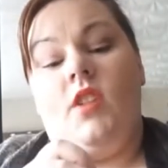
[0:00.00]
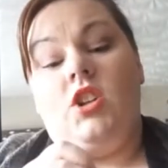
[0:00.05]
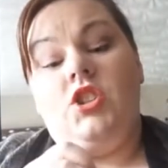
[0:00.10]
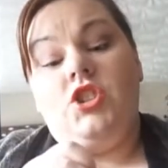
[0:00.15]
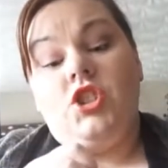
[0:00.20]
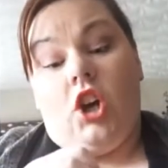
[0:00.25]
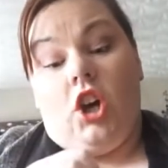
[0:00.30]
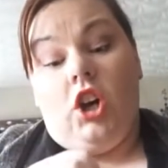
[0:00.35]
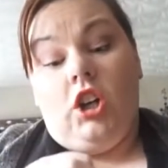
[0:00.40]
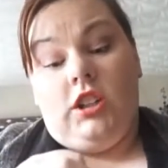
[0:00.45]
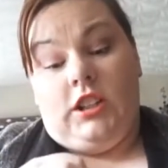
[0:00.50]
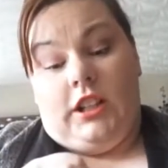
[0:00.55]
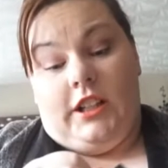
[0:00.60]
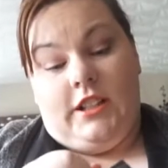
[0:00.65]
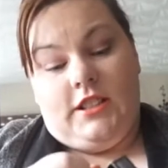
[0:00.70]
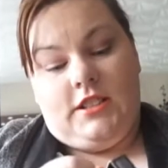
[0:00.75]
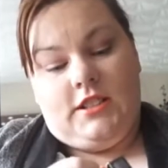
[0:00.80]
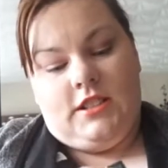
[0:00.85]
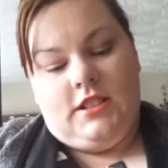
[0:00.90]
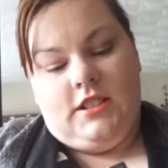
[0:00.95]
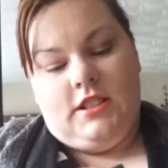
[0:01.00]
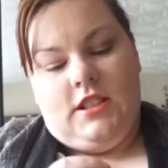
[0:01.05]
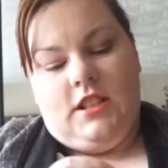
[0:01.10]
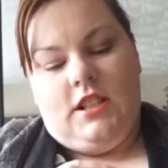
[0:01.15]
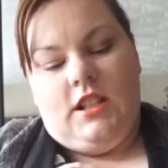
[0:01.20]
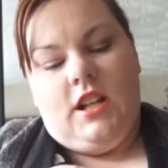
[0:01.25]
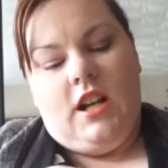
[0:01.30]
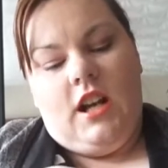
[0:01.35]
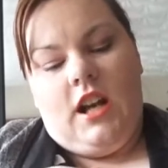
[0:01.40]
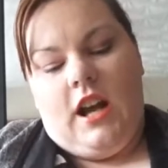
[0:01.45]
chocolate.
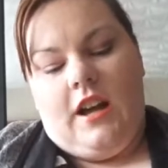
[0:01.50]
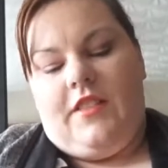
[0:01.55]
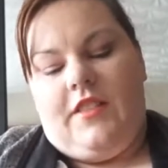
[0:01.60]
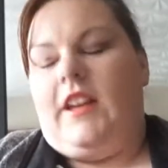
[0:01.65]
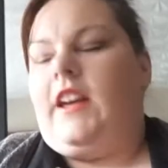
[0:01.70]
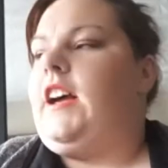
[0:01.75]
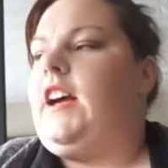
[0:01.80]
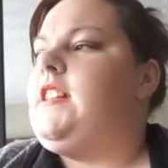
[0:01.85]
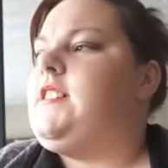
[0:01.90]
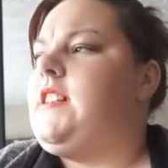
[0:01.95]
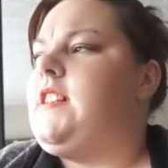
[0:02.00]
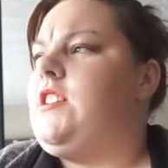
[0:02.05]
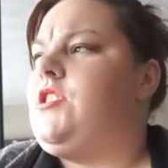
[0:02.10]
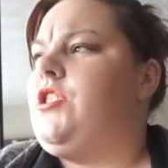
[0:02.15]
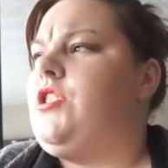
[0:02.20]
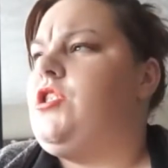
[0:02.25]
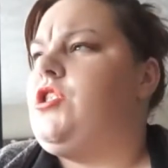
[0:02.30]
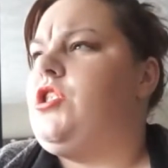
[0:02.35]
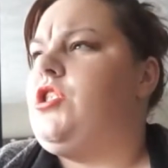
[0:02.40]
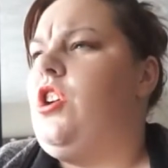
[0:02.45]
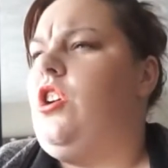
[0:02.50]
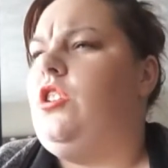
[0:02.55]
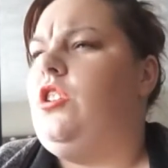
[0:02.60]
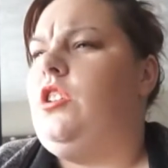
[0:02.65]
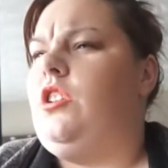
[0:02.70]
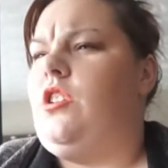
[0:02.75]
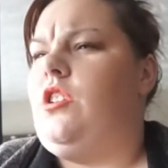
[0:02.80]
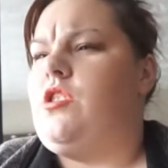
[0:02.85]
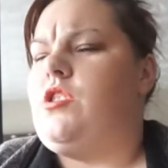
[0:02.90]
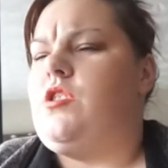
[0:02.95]
I think I had said to her
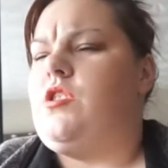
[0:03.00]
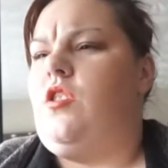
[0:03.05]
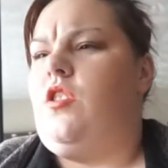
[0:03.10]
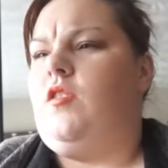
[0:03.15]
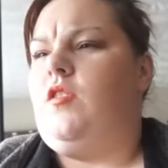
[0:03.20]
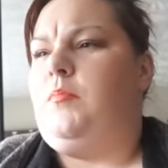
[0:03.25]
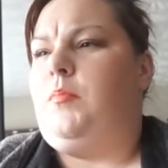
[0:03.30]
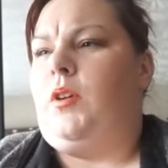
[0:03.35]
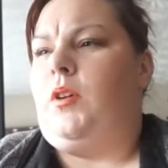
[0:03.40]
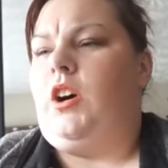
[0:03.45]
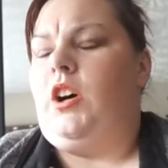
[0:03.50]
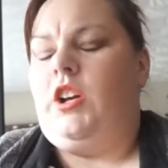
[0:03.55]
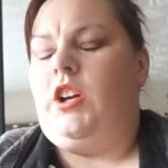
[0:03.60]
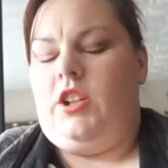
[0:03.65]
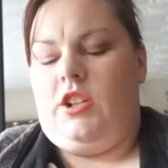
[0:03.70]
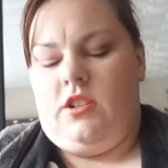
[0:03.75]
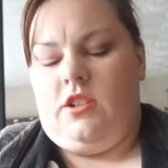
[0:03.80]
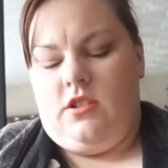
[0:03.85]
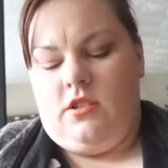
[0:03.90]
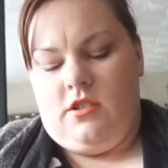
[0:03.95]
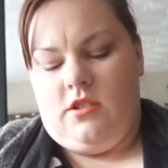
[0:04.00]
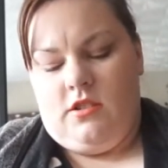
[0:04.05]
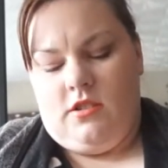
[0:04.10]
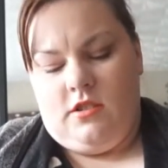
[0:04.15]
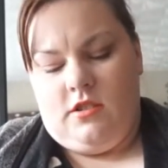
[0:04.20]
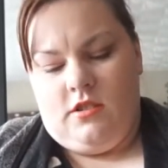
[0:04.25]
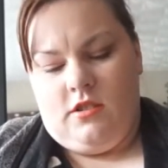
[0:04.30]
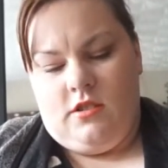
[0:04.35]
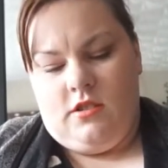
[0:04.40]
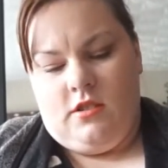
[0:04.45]
chocolate or soft brown.
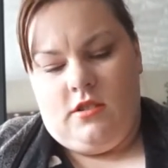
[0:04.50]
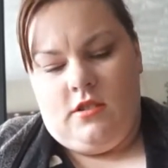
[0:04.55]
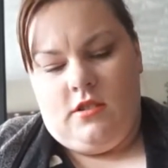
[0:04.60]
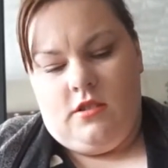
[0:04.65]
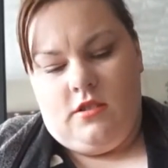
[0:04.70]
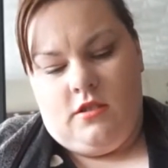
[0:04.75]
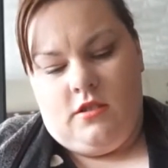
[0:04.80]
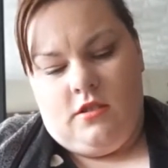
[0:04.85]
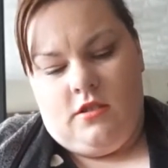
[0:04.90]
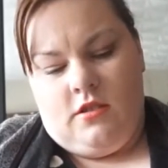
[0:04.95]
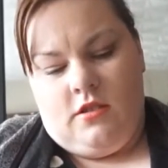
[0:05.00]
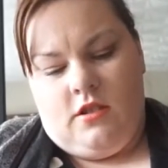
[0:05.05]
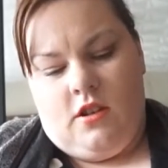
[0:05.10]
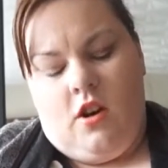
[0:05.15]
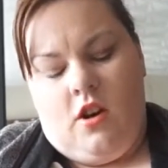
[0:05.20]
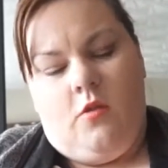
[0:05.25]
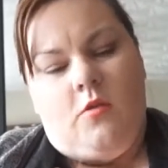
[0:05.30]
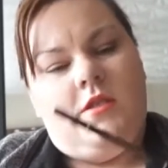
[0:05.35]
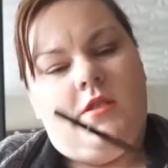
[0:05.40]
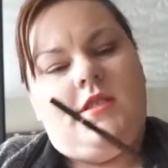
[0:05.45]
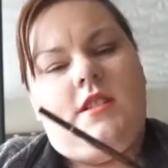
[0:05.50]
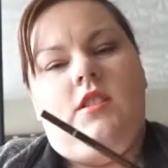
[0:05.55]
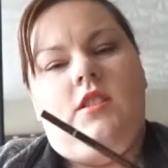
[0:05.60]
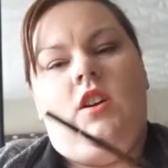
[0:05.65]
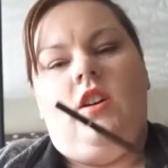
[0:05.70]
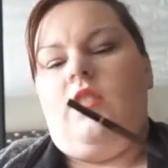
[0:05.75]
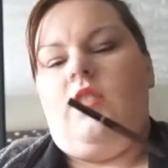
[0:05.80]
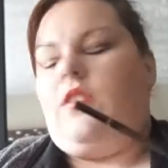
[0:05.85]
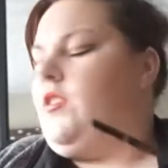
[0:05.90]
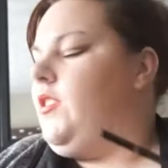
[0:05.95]
Oh, it's a
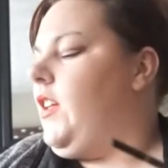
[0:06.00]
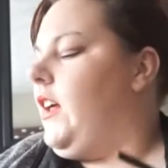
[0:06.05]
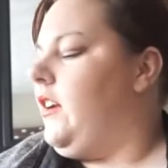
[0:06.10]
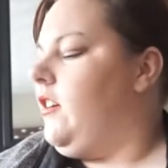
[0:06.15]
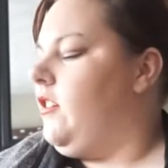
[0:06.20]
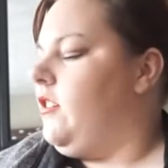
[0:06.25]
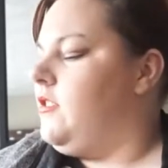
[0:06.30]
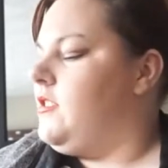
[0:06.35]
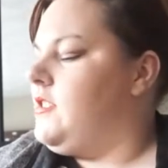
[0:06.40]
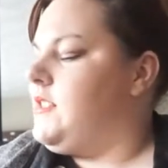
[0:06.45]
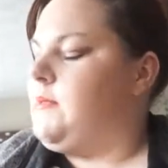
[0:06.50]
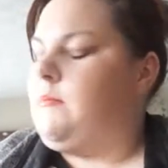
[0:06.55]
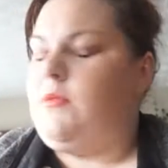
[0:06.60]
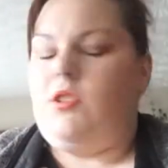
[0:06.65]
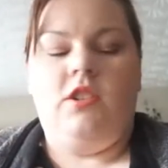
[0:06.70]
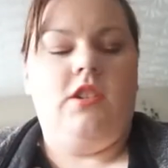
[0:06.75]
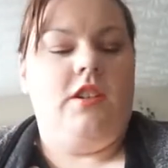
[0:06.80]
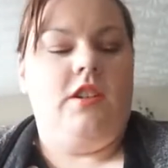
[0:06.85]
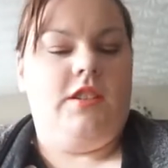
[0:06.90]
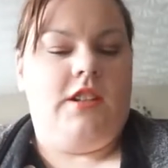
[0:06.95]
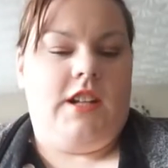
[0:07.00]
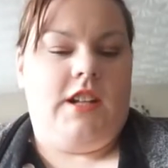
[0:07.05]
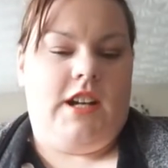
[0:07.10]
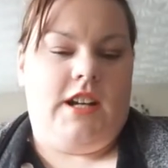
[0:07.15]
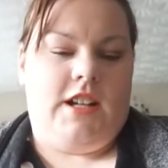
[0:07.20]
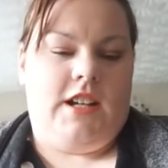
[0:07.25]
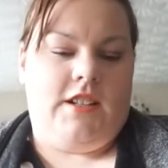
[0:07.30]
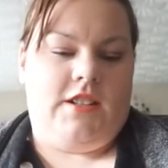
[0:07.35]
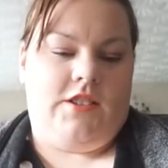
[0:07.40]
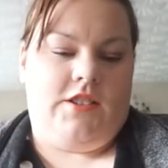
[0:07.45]
lot thinner and smaller than I
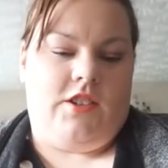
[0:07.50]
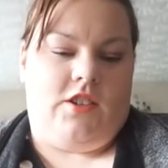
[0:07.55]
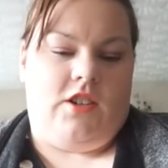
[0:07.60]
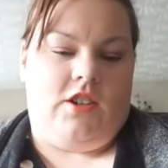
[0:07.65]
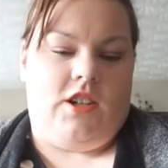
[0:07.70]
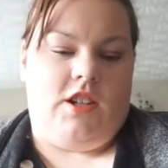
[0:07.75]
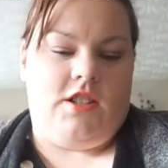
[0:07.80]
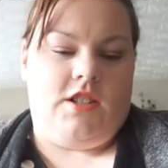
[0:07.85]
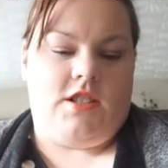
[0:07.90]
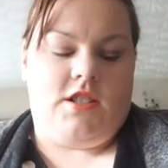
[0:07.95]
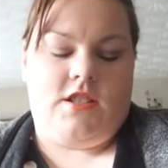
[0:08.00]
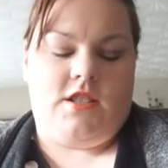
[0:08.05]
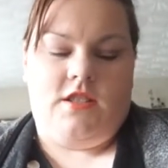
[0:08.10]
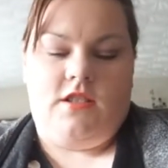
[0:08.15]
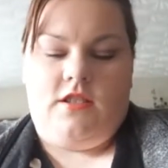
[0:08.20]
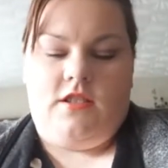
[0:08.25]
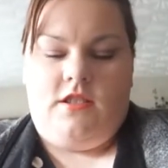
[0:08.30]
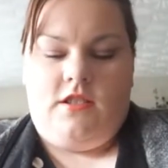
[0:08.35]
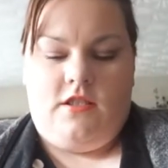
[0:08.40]
had thought.